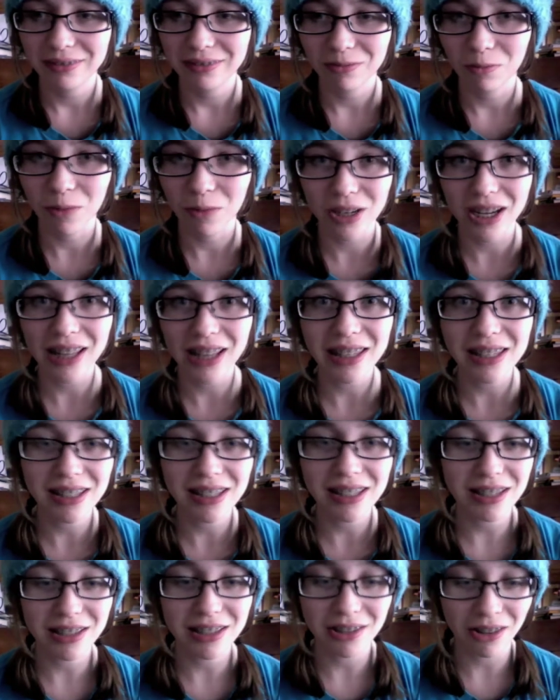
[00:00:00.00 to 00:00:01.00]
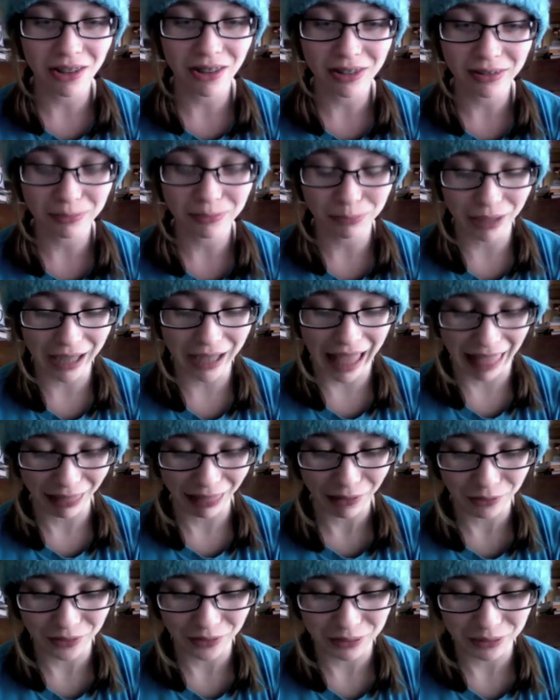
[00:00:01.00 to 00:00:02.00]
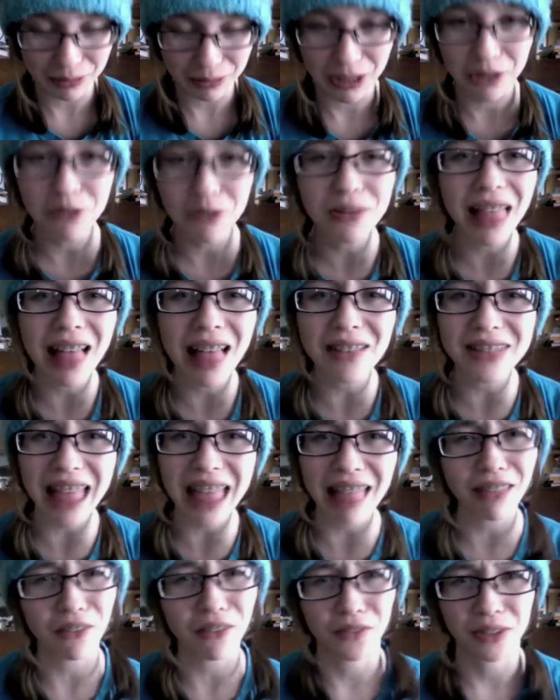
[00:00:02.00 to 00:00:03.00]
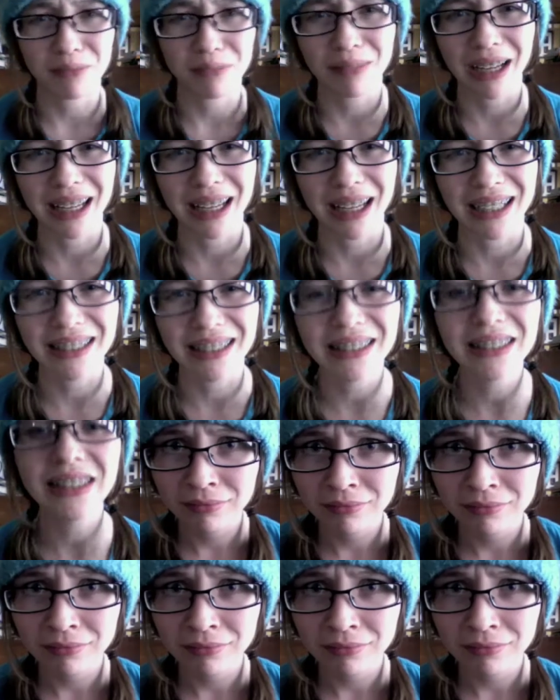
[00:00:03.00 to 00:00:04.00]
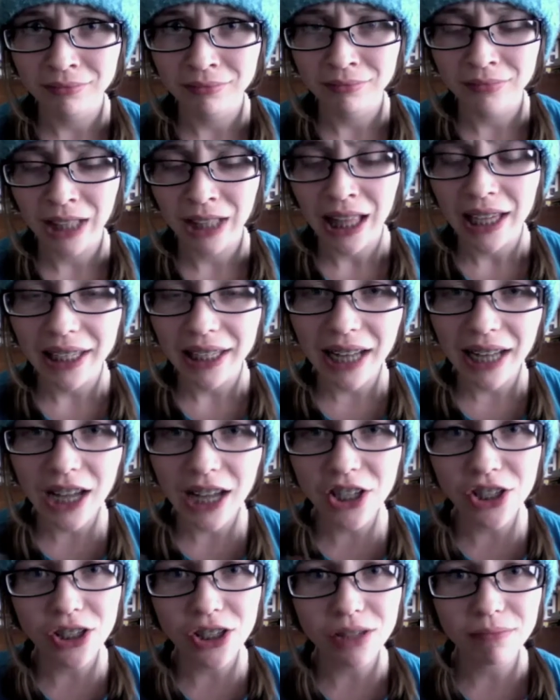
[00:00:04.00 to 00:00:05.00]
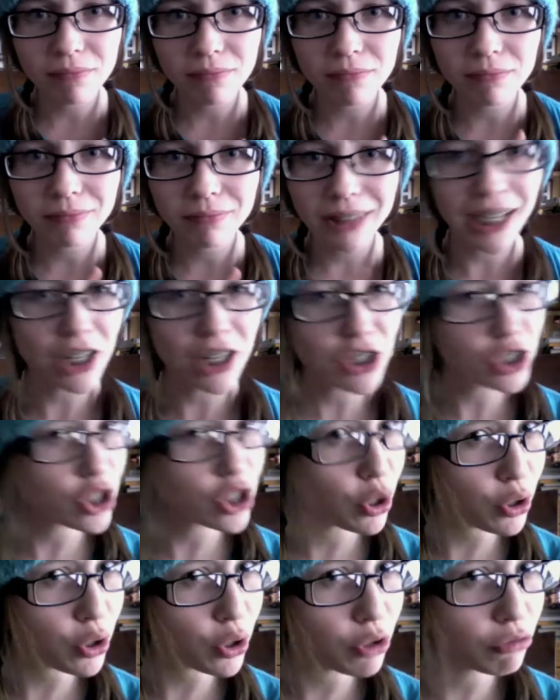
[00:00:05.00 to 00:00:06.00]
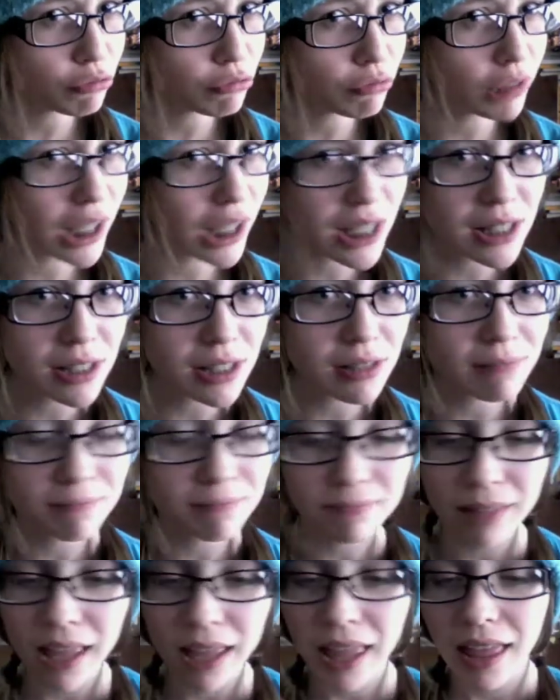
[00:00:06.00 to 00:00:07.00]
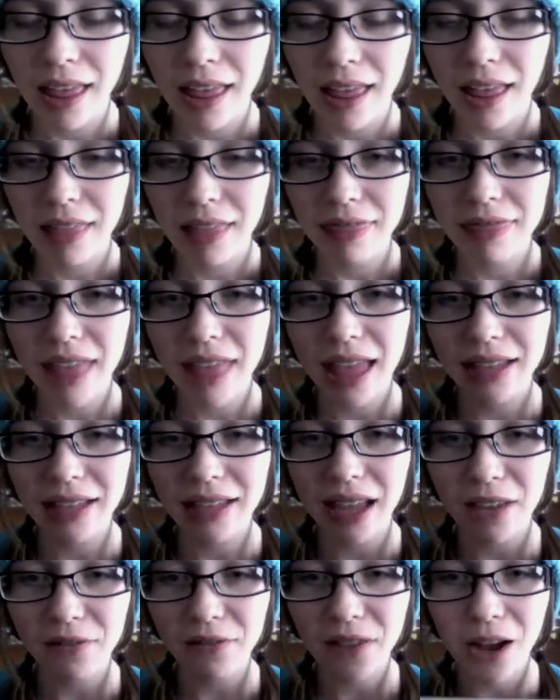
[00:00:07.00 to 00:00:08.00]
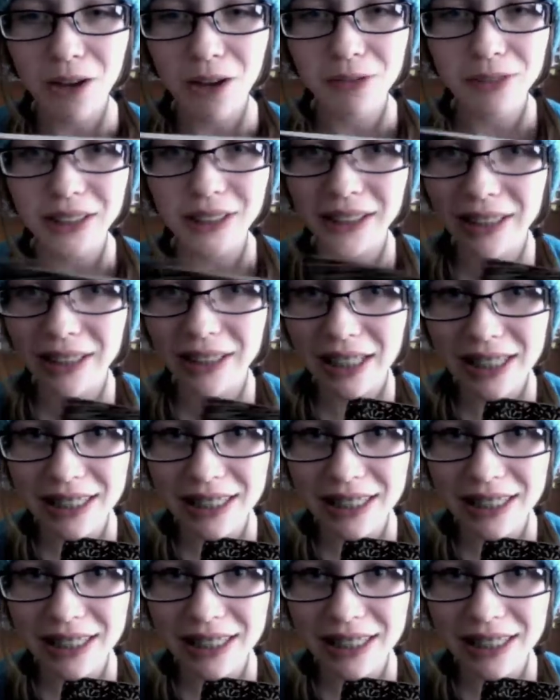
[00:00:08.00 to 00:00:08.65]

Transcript: When did I listen to a song by Elephant Man? Who the hell's Elephant Man? Can I just can I just show you this that I found, and it's